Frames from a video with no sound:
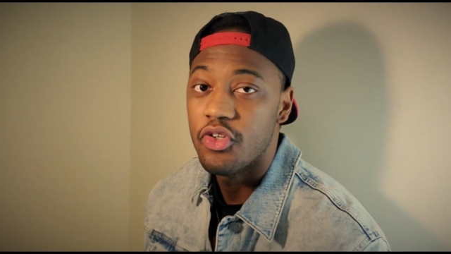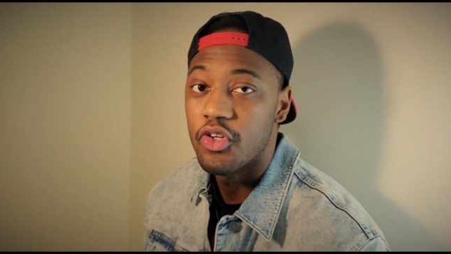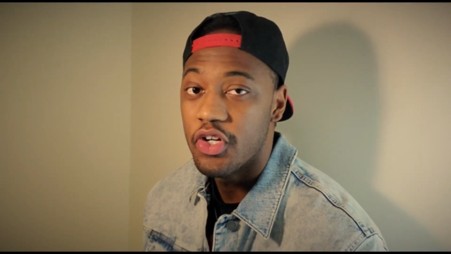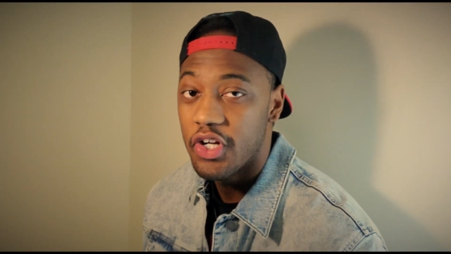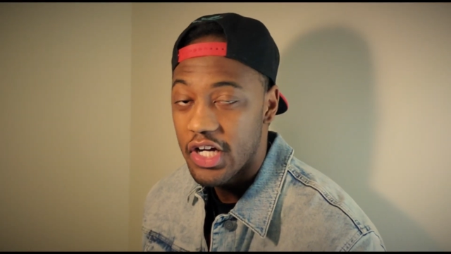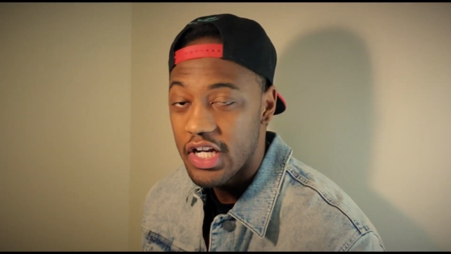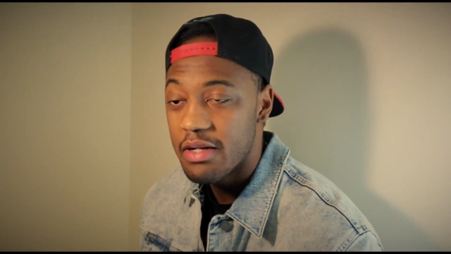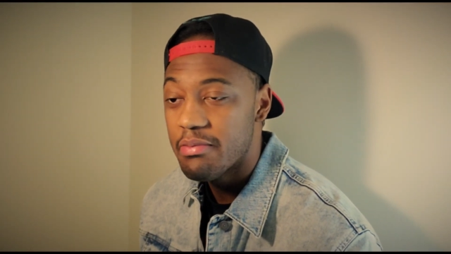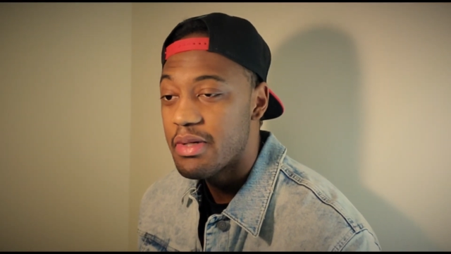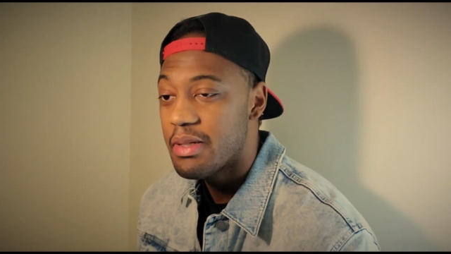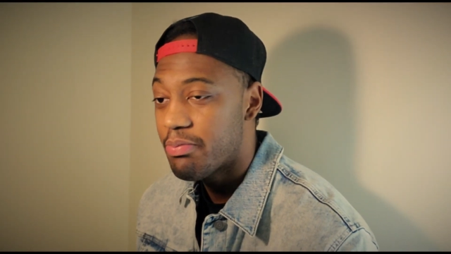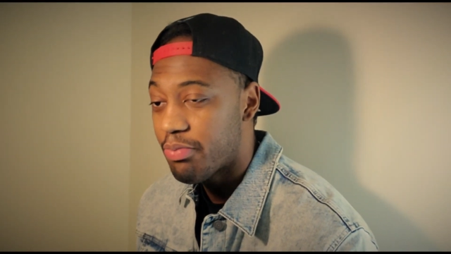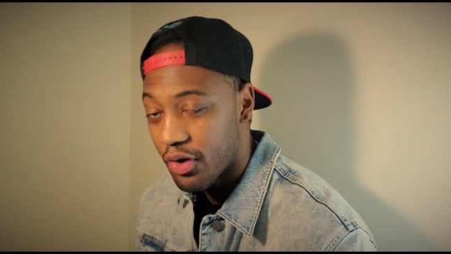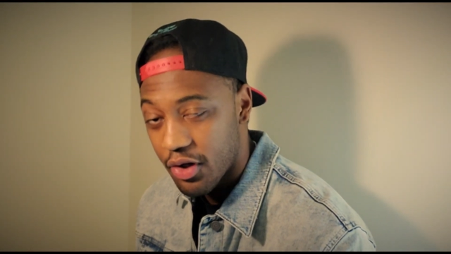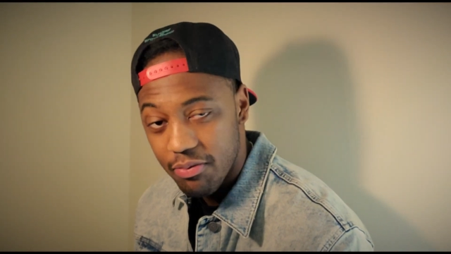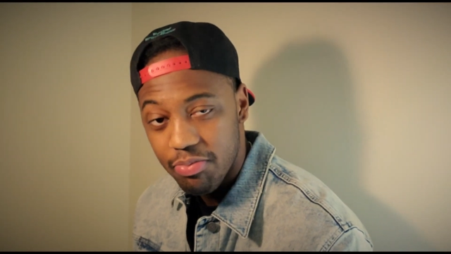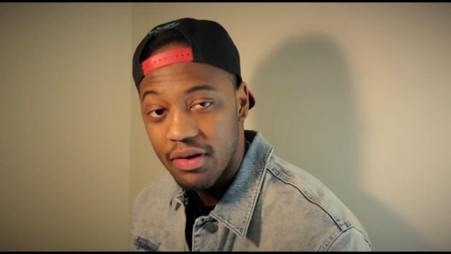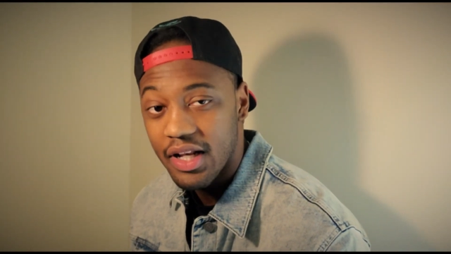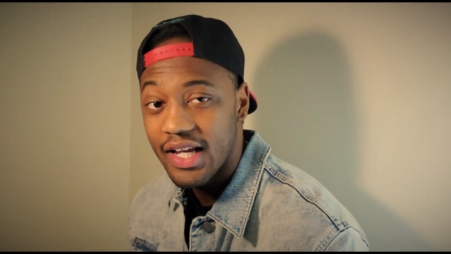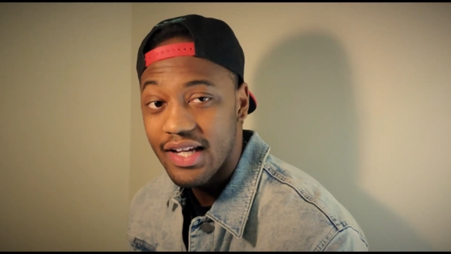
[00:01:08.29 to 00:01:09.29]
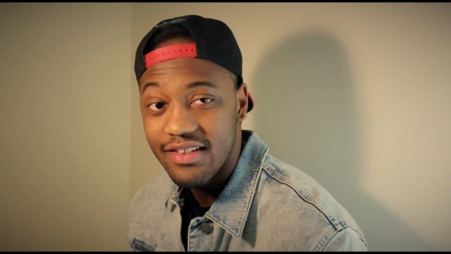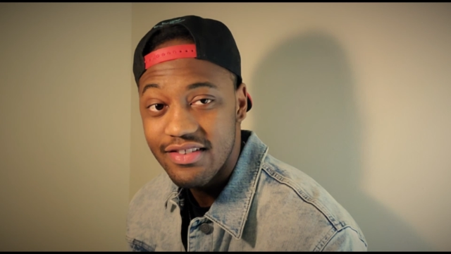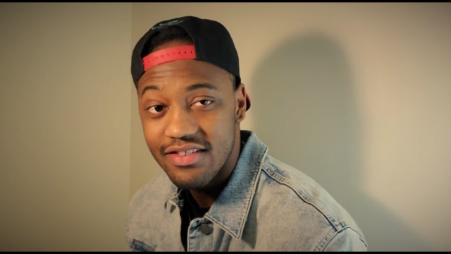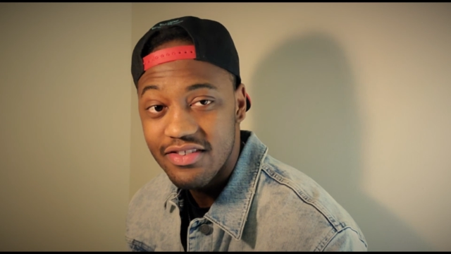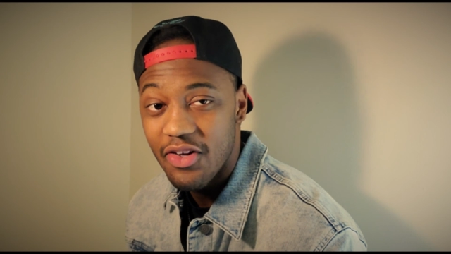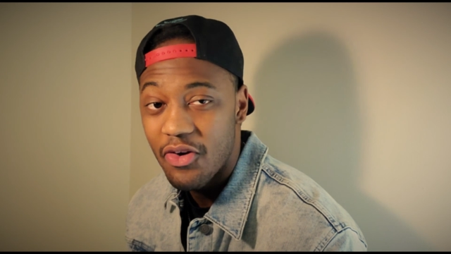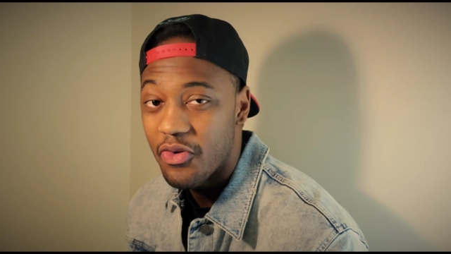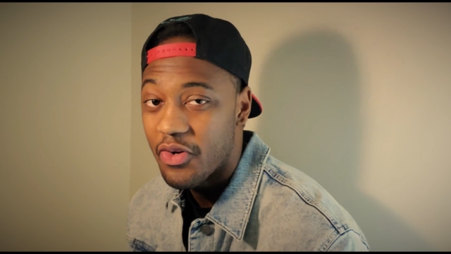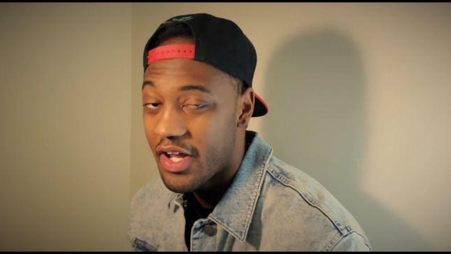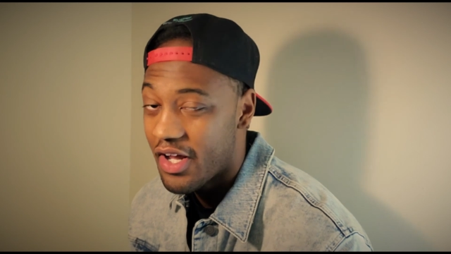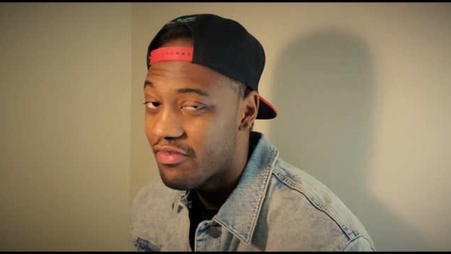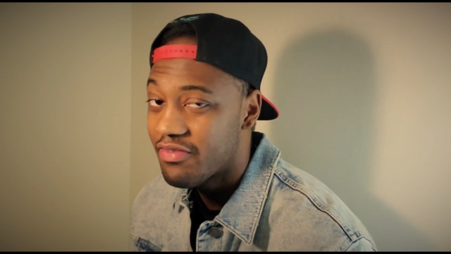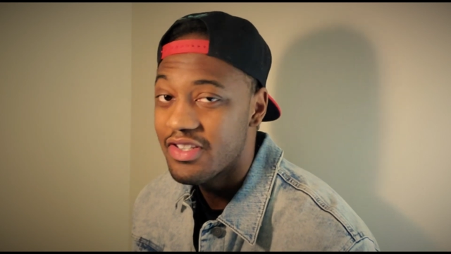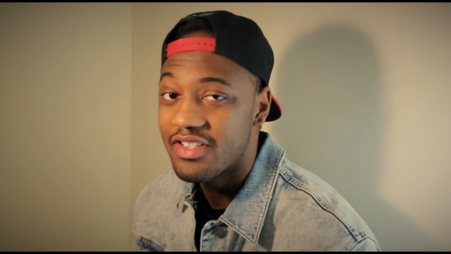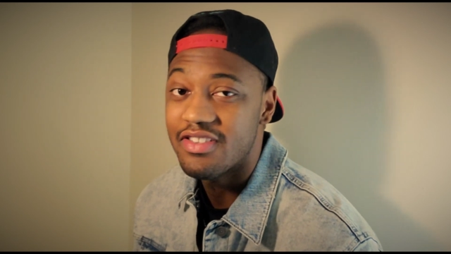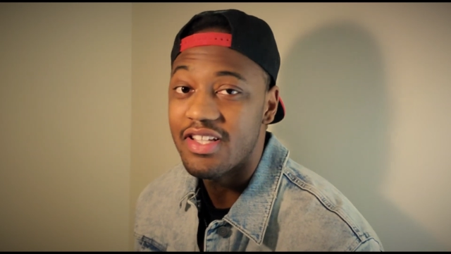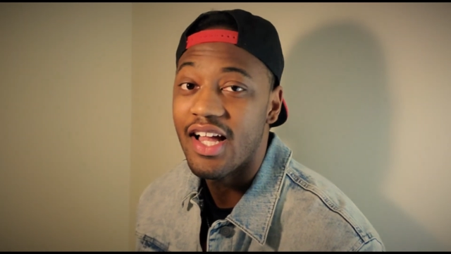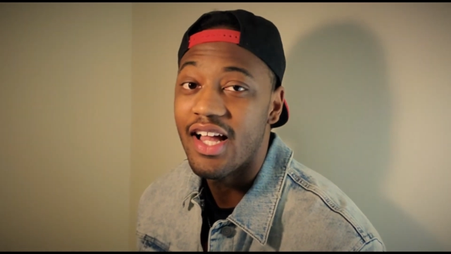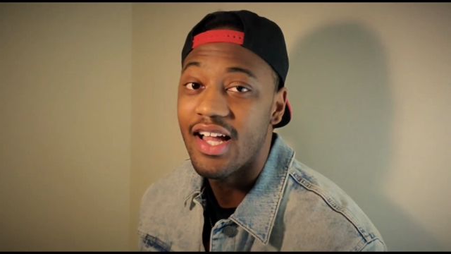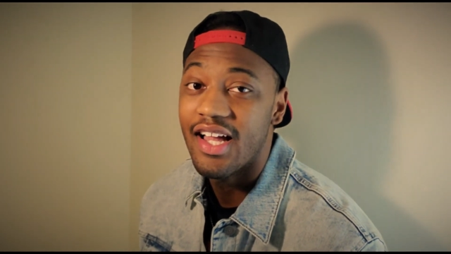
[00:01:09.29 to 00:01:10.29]
You're gonna be perplexed on
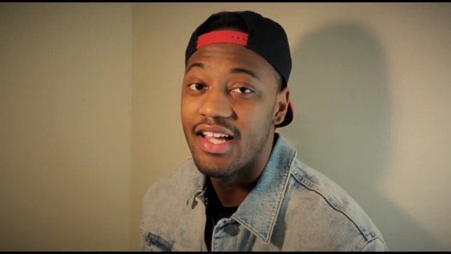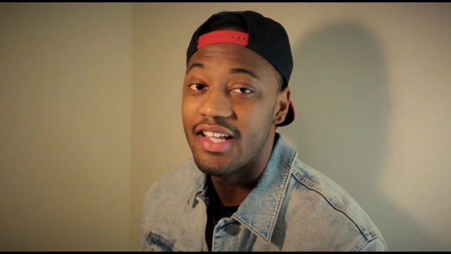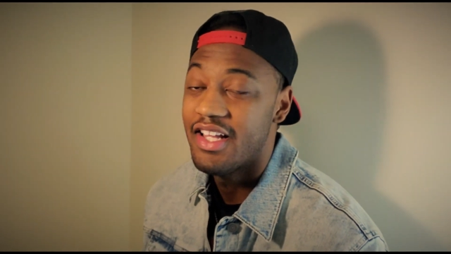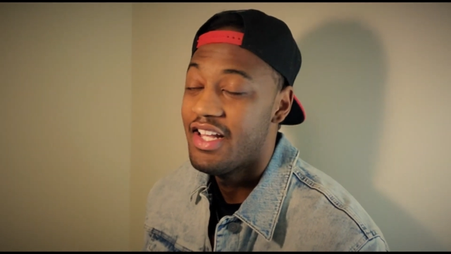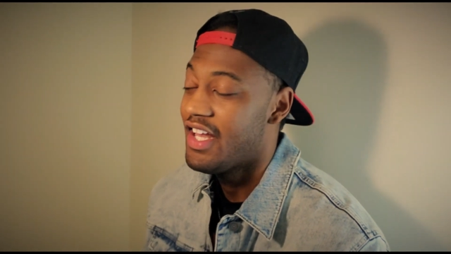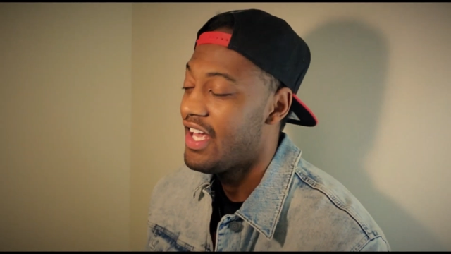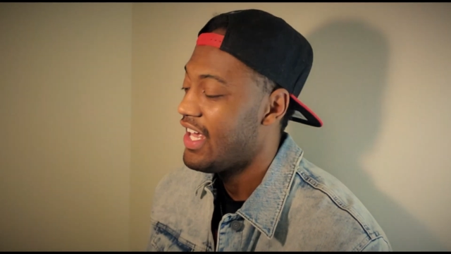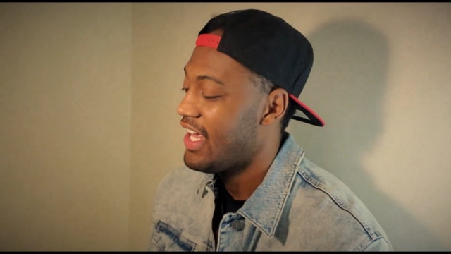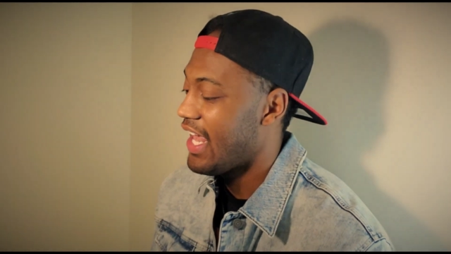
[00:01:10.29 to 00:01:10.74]
every side.